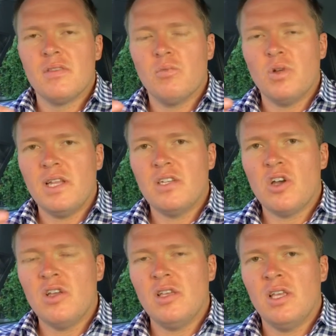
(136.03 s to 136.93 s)
what they
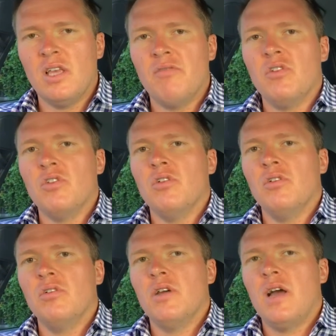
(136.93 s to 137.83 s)
don't give
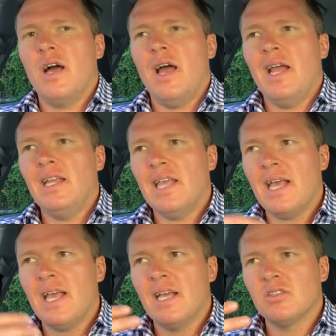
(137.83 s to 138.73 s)
you, and you
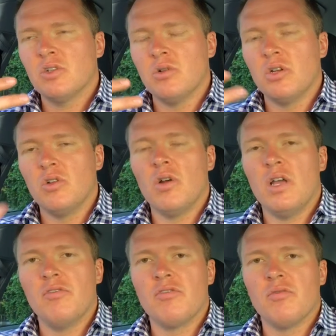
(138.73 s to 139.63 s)
can get to a
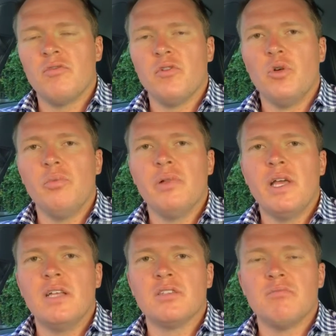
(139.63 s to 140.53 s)
degree from floor
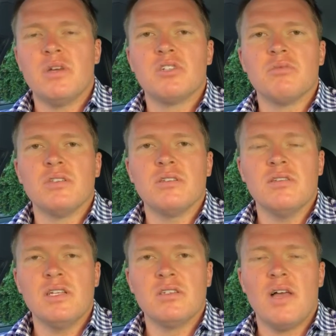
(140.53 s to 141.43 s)
plans and measurements and
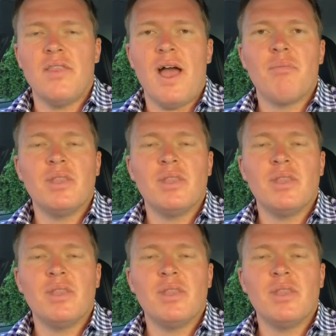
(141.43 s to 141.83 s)
things like that,